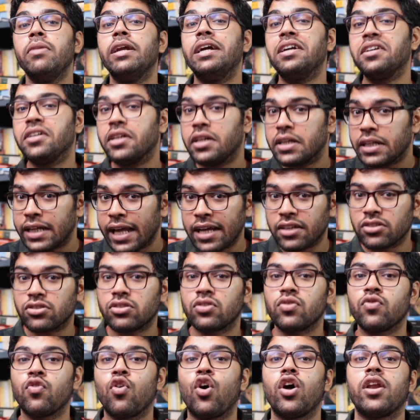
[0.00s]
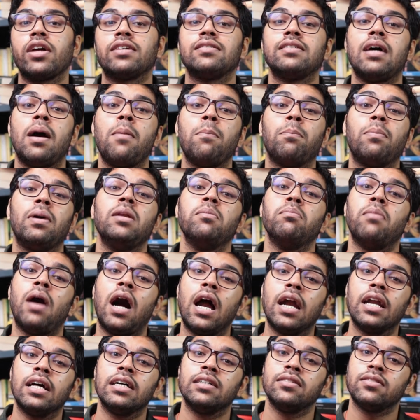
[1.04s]
later texts, for example
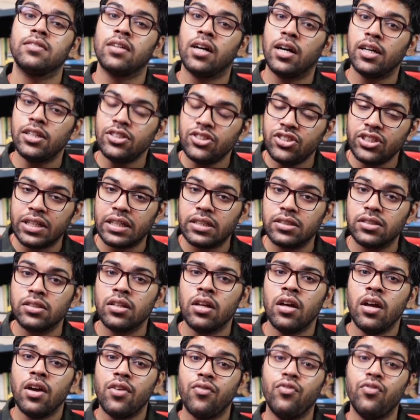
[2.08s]
Bana's Harcharit,